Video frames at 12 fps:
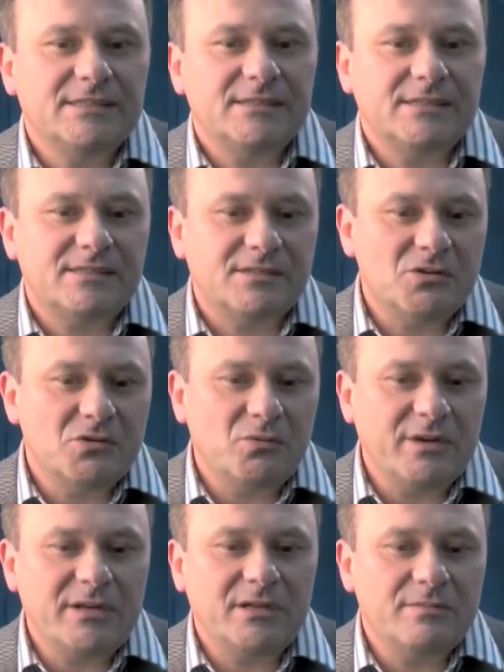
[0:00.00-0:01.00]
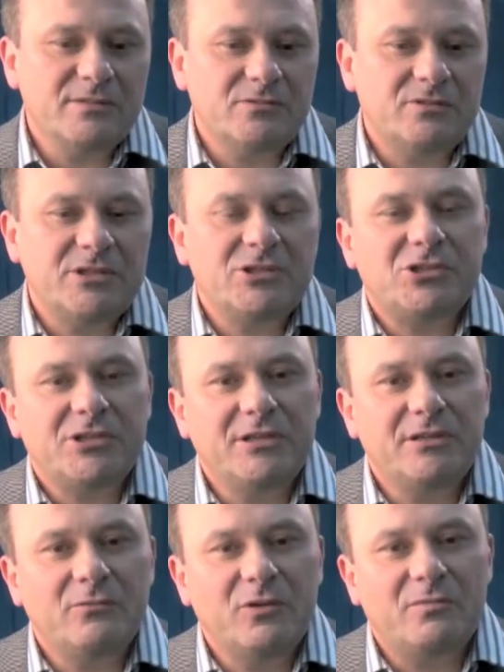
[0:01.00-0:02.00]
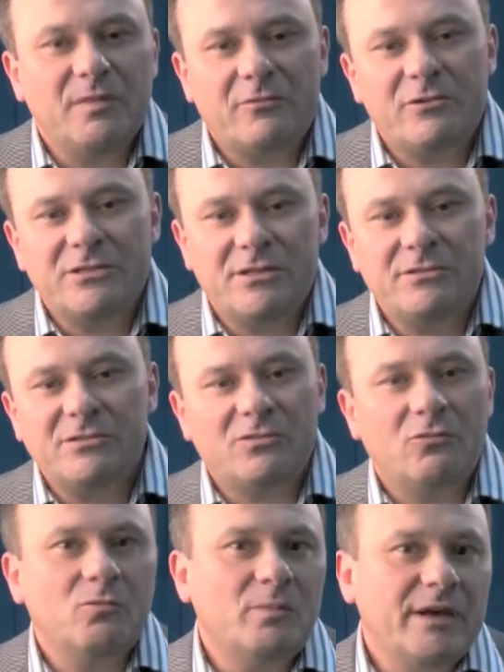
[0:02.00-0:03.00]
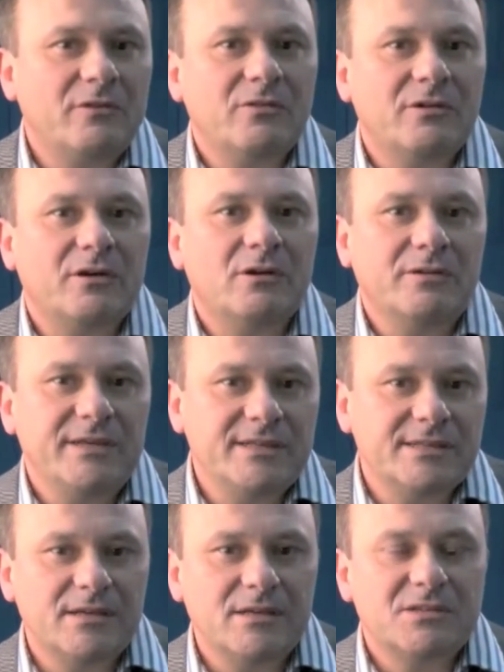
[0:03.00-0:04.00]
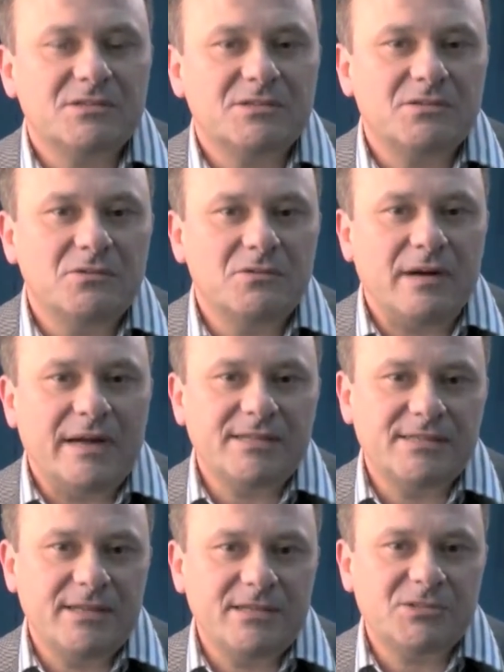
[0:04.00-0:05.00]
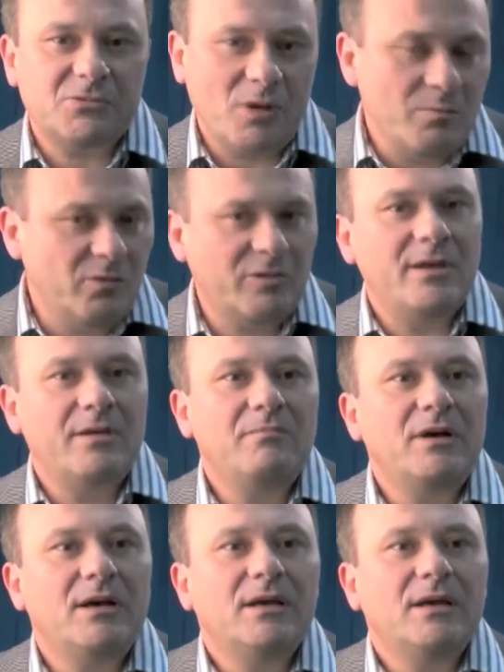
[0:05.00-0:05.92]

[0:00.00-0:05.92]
So when it comes to teaching with my residents or my other colleagues, so I stay scrubbed with them.